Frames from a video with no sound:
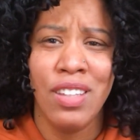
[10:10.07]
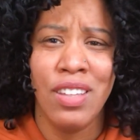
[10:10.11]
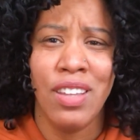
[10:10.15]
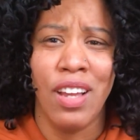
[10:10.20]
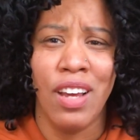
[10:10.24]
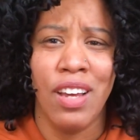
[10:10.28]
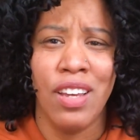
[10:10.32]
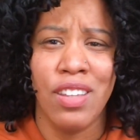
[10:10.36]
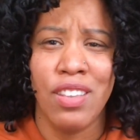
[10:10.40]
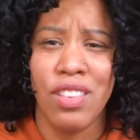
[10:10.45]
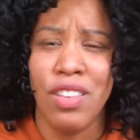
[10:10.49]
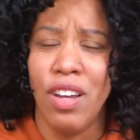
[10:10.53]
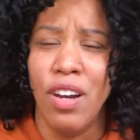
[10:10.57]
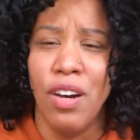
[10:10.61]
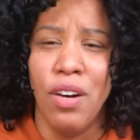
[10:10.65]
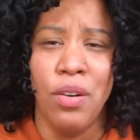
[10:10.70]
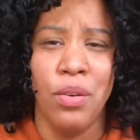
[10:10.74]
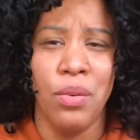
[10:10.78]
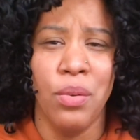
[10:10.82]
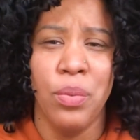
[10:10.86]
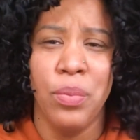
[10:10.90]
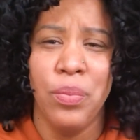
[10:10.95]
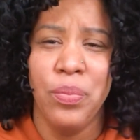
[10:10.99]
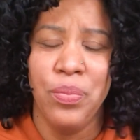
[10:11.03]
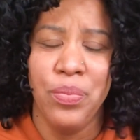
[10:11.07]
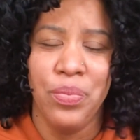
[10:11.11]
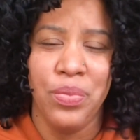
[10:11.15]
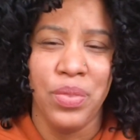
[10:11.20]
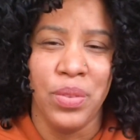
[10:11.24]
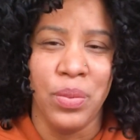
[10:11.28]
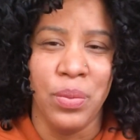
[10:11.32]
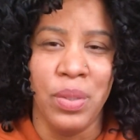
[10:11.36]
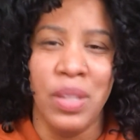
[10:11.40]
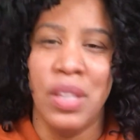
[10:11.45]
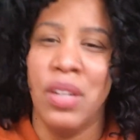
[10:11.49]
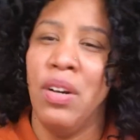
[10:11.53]
Like, no,
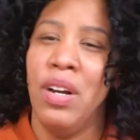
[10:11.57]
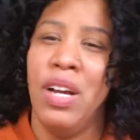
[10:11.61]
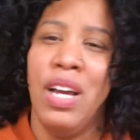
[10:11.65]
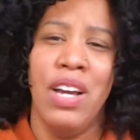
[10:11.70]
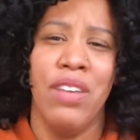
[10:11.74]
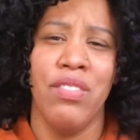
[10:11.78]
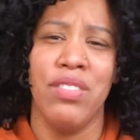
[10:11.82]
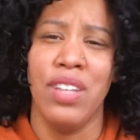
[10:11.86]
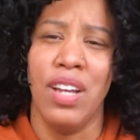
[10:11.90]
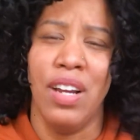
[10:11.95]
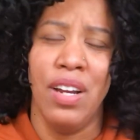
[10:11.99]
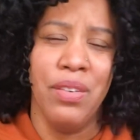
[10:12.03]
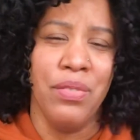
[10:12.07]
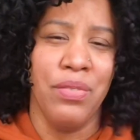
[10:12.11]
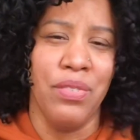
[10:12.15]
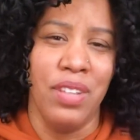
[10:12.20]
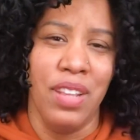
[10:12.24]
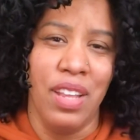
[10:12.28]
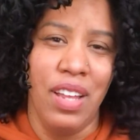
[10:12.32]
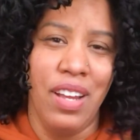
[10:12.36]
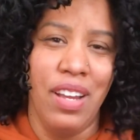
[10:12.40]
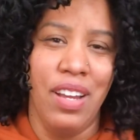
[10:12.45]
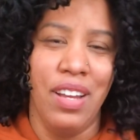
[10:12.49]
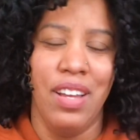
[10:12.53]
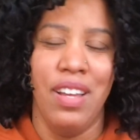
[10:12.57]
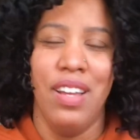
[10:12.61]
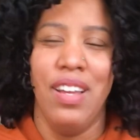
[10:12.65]
we don't have time for that.